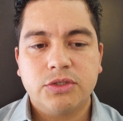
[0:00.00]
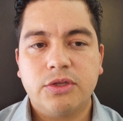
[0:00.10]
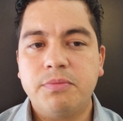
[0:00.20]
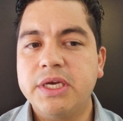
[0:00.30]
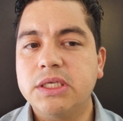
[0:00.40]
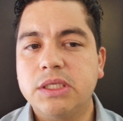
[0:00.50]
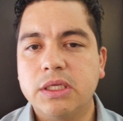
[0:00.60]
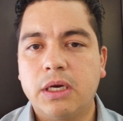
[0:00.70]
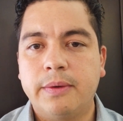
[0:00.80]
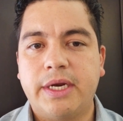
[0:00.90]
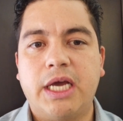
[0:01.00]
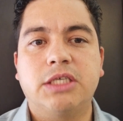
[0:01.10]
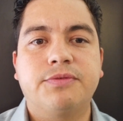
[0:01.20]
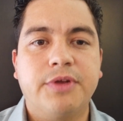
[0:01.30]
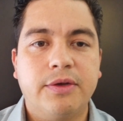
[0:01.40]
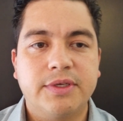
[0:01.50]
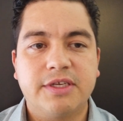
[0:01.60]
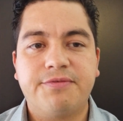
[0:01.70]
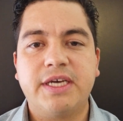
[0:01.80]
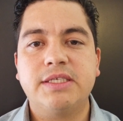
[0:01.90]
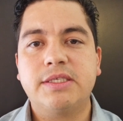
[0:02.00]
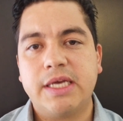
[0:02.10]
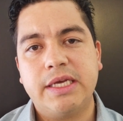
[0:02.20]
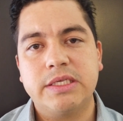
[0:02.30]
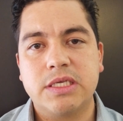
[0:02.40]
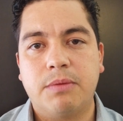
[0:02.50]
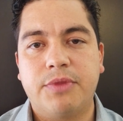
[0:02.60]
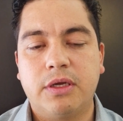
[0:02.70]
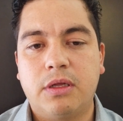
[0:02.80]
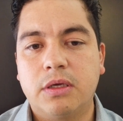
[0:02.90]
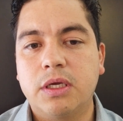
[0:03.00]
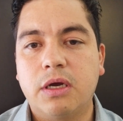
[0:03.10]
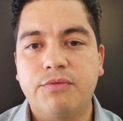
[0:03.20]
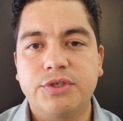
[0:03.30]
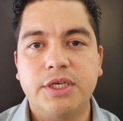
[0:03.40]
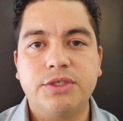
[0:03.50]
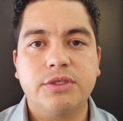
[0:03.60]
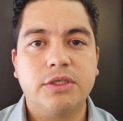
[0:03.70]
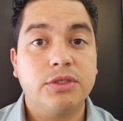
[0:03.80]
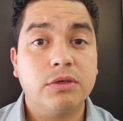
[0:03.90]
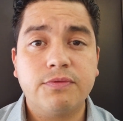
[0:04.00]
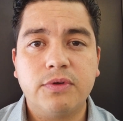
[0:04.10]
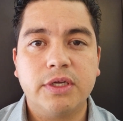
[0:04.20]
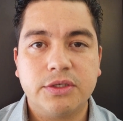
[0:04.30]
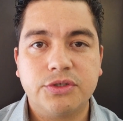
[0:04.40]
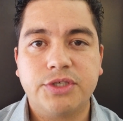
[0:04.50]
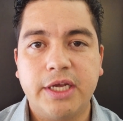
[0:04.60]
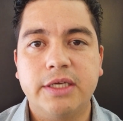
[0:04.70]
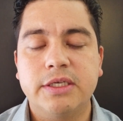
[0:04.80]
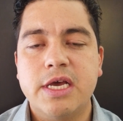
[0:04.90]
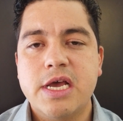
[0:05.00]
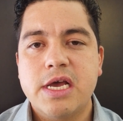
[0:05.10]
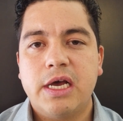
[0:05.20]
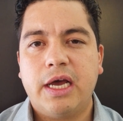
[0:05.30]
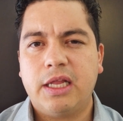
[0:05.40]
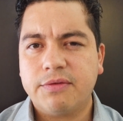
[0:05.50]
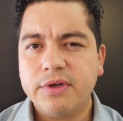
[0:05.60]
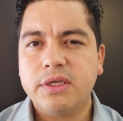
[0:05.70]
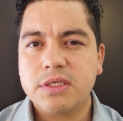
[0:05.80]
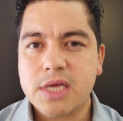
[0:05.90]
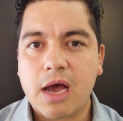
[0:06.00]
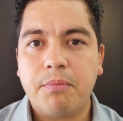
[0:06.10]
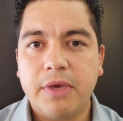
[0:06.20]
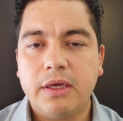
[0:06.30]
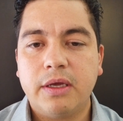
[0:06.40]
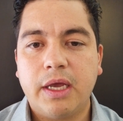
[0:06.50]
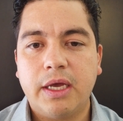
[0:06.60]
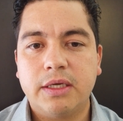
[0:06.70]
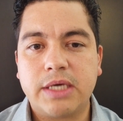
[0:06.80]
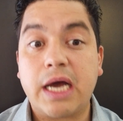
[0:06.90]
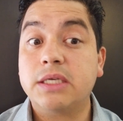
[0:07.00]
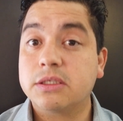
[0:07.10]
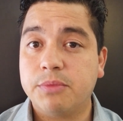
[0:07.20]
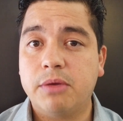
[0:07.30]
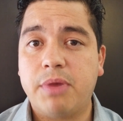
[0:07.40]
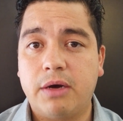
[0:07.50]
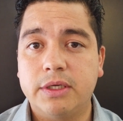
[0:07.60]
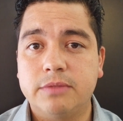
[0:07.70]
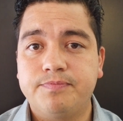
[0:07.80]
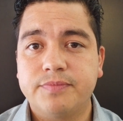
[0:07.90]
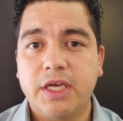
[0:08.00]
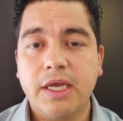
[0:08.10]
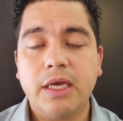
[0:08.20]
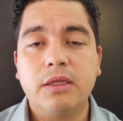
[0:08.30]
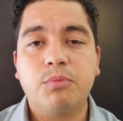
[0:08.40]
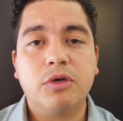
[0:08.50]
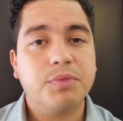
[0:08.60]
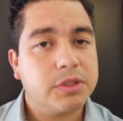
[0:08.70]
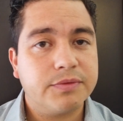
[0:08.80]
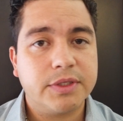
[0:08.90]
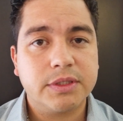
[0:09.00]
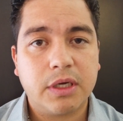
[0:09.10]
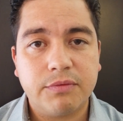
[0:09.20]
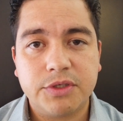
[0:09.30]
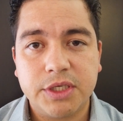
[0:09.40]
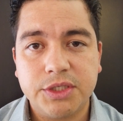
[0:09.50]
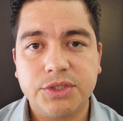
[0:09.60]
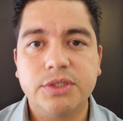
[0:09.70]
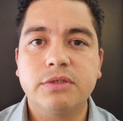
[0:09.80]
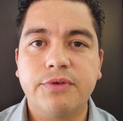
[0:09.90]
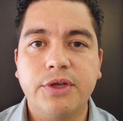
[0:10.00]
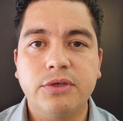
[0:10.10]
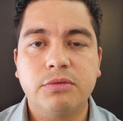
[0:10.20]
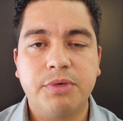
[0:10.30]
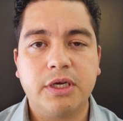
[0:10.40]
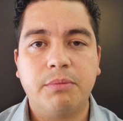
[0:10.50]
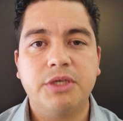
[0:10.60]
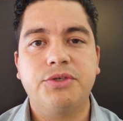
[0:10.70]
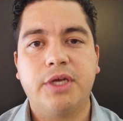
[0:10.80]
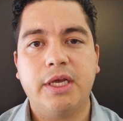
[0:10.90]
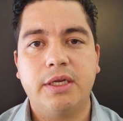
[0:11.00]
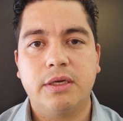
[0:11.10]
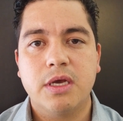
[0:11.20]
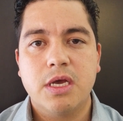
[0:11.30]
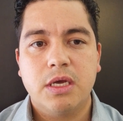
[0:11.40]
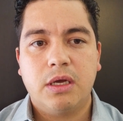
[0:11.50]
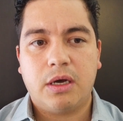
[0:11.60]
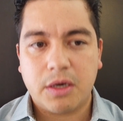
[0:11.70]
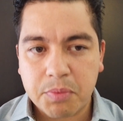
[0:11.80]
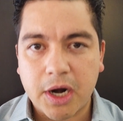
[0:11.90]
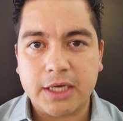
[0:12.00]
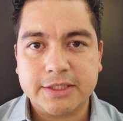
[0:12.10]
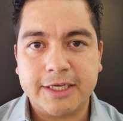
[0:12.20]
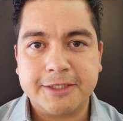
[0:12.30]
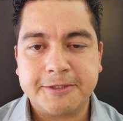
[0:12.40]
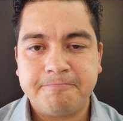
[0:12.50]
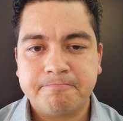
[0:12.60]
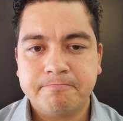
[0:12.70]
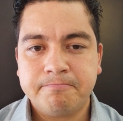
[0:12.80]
So the biggest thing that I'm going to ask for you is if I say something along the conversation that you don't fully understand, I'd like for you to stop me and ask me about it. Again, the purpose of this conversation is for you to become educated on our process.